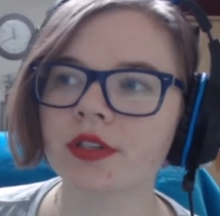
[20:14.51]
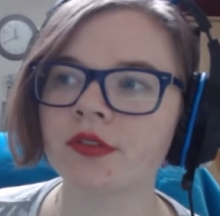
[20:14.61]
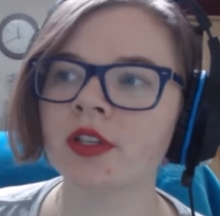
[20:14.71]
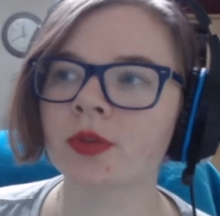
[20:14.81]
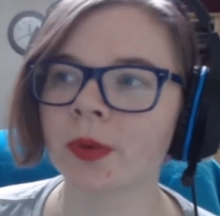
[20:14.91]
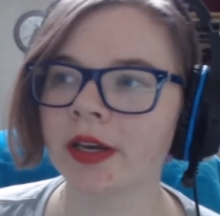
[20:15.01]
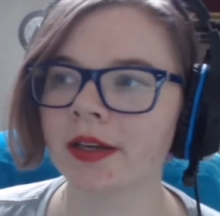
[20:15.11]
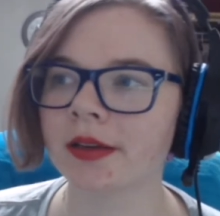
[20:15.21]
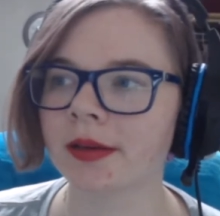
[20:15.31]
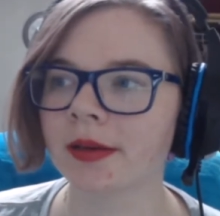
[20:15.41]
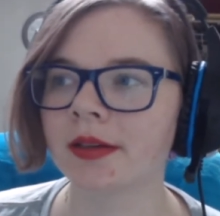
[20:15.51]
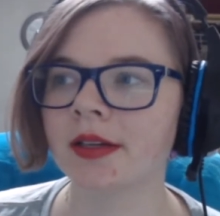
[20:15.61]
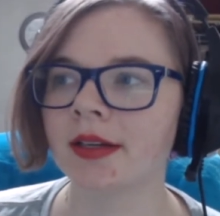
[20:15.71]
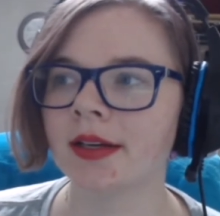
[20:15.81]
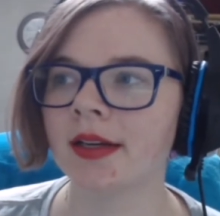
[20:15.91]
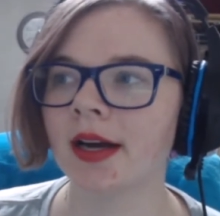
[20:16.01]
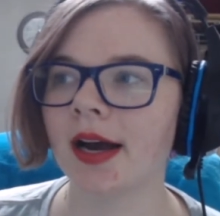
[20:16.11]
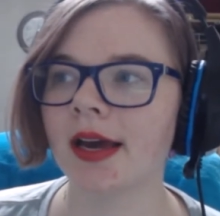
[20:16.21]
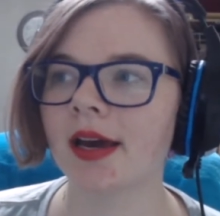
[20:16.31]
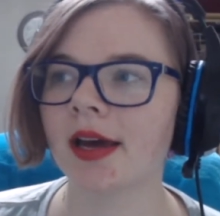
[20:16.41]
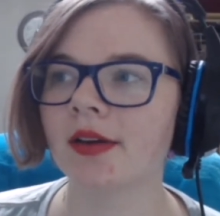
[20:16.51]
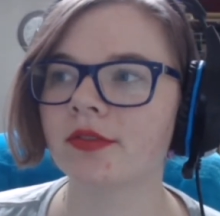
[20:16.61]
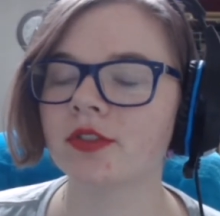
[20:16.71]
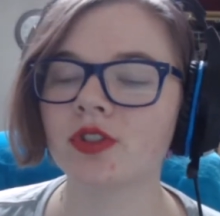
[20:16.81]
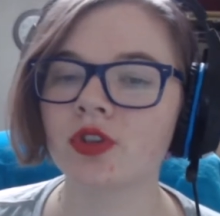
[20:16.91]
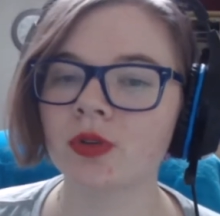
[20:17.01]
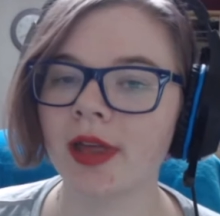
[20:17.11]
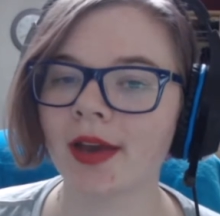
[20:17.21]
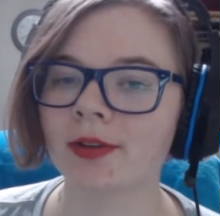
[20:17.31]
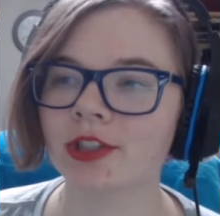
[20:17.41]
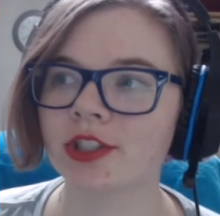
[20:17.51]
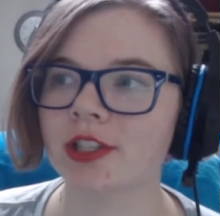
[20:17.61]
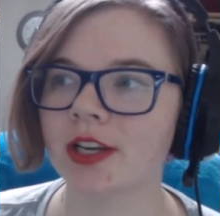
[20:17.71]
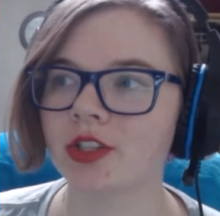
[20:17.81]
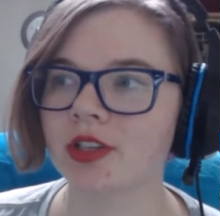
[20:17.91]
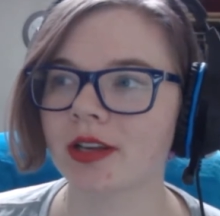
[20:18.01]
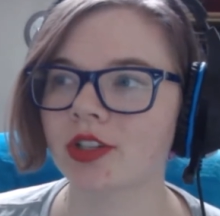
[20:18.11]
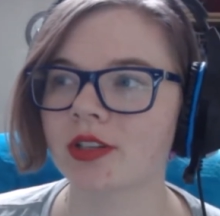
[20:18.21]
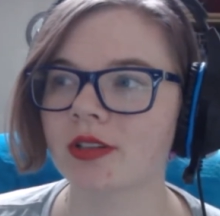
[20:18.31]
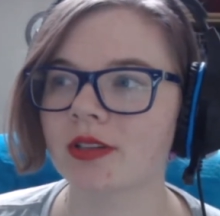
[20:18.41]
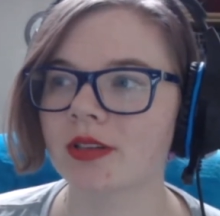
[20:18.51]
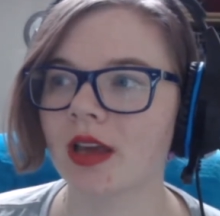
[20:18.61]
of this week, I have two language exchange sessions.